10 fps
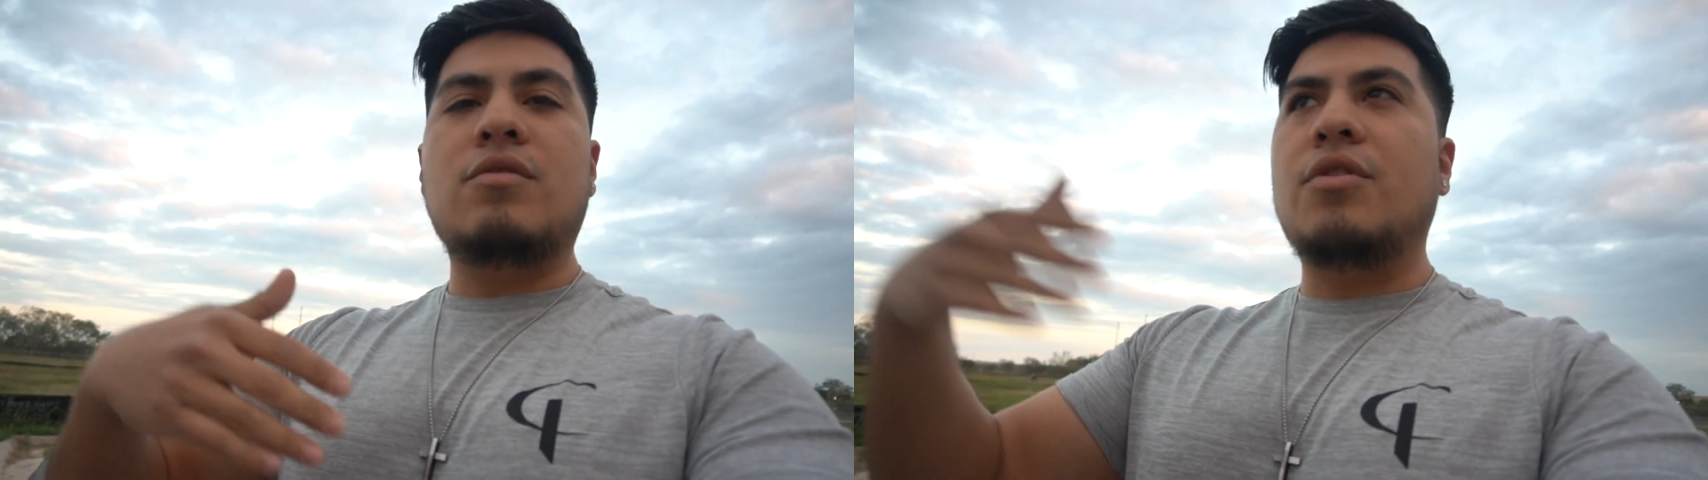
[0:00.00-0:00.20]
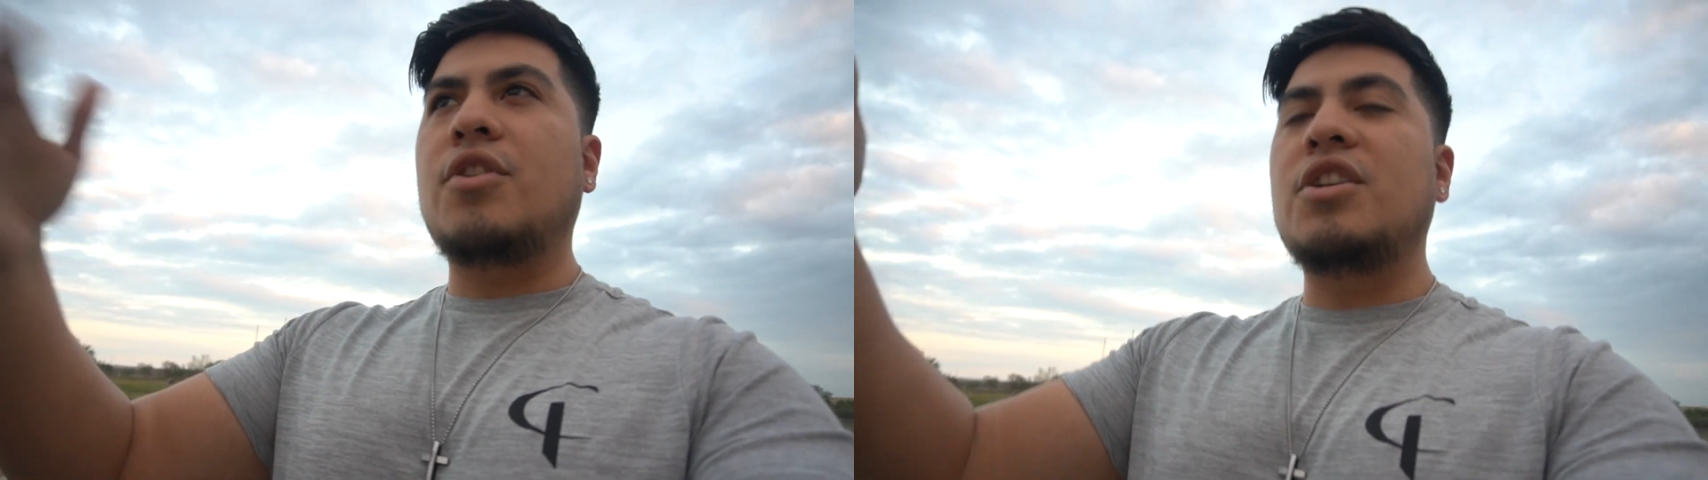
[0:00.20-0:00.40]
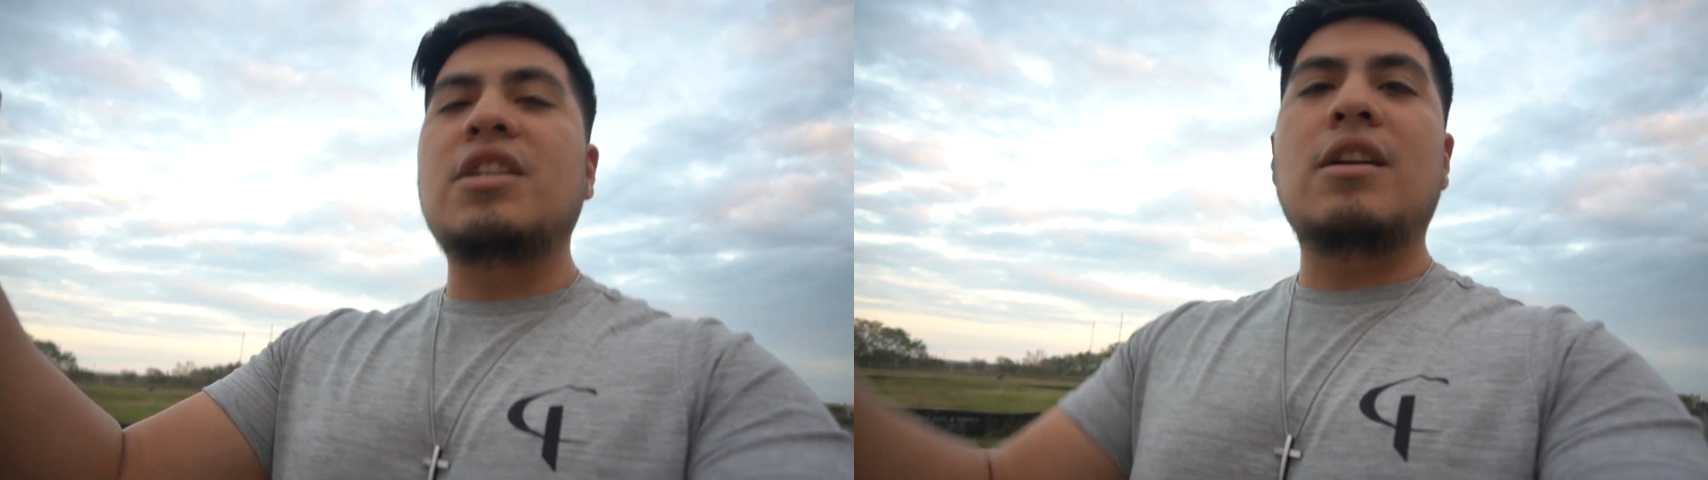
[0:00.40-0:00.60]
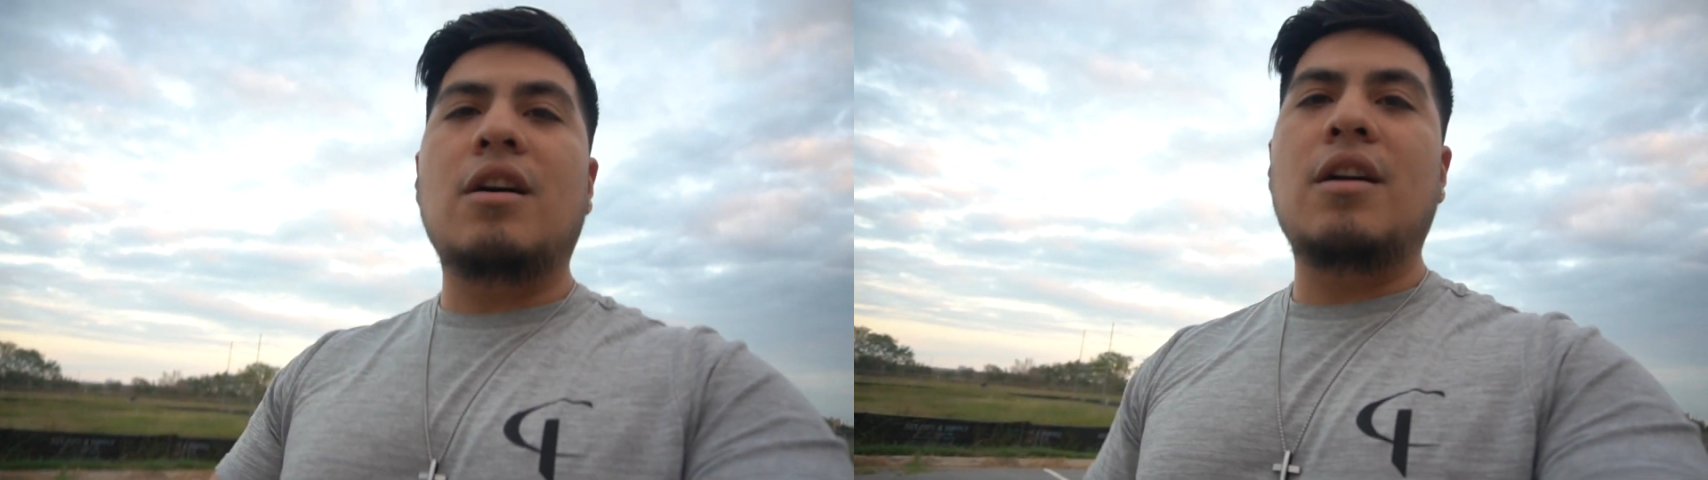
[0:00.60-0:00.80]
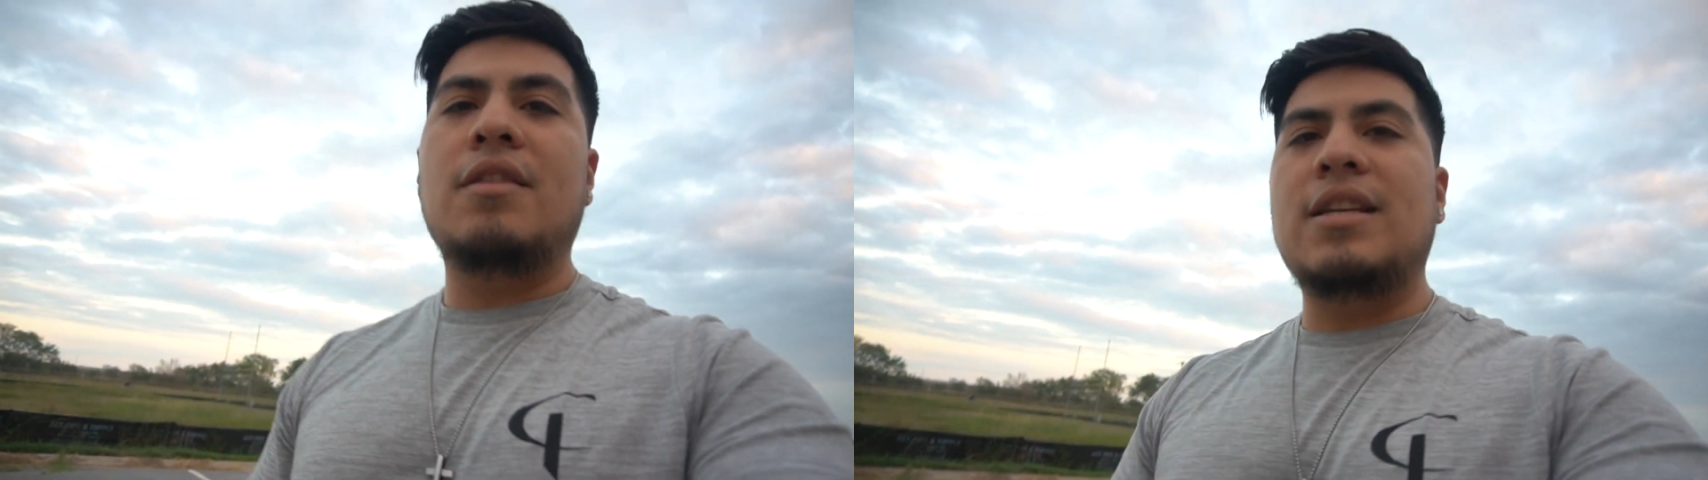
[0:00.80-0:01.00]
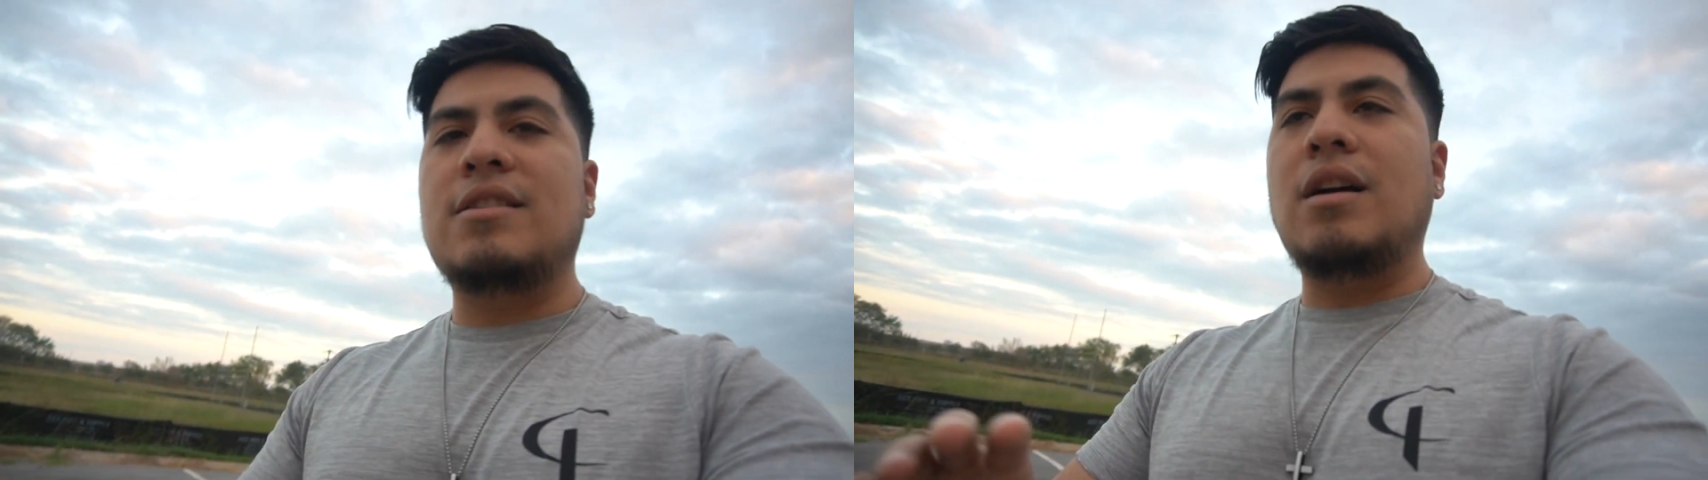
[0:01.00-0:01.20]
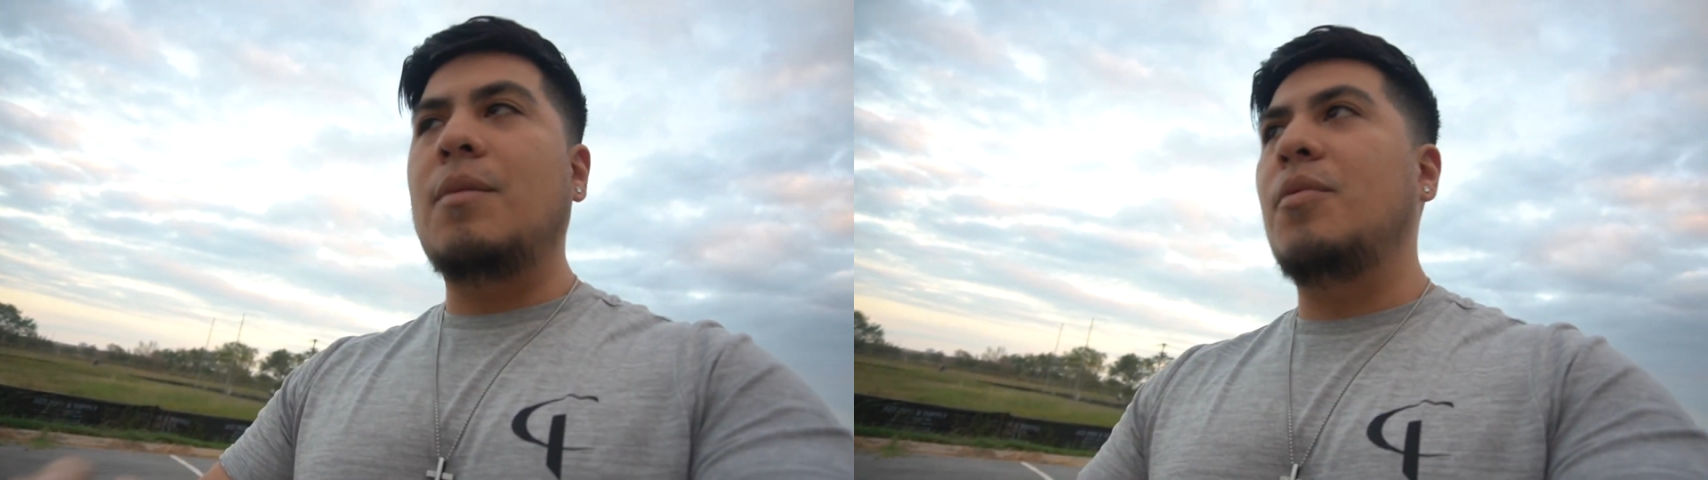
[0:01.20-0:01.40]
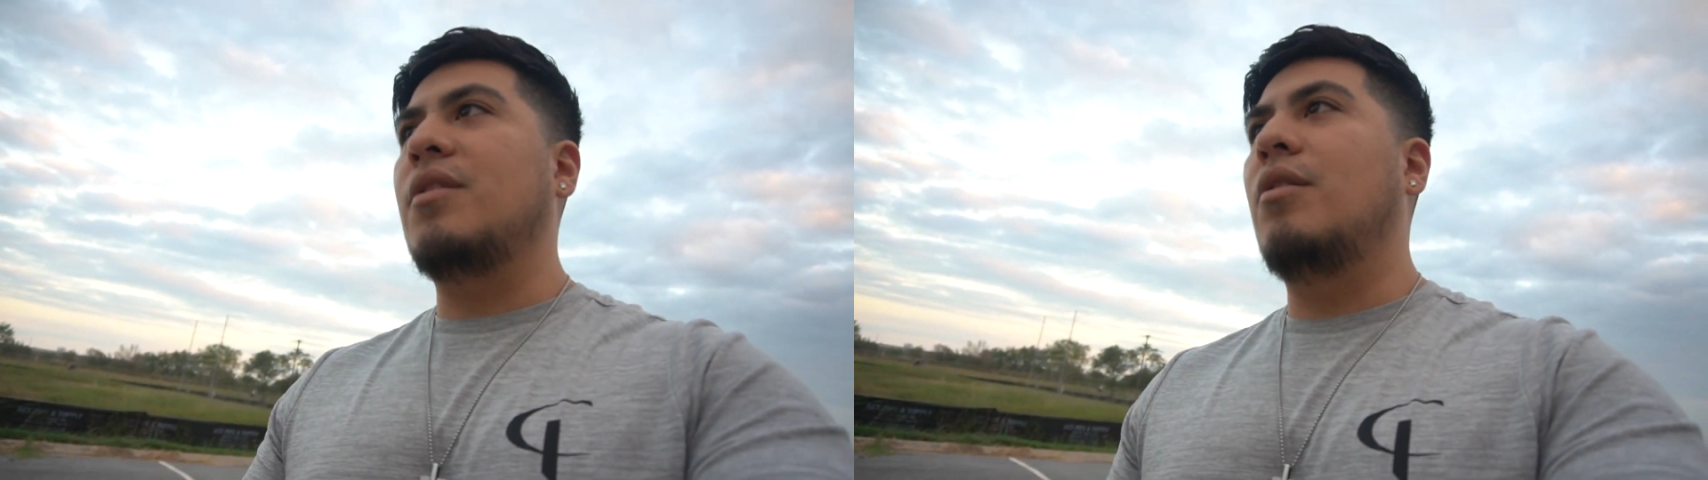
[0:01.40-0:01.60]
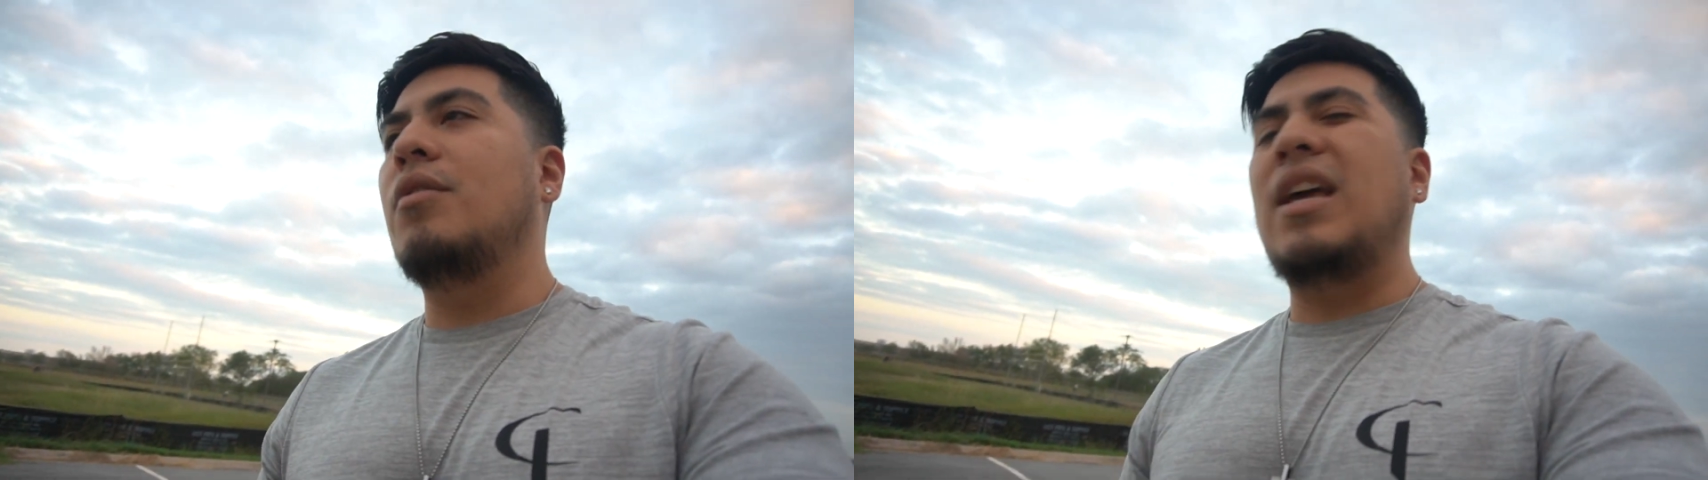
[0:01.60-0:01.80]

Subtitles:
13 and on they stopped with the whole.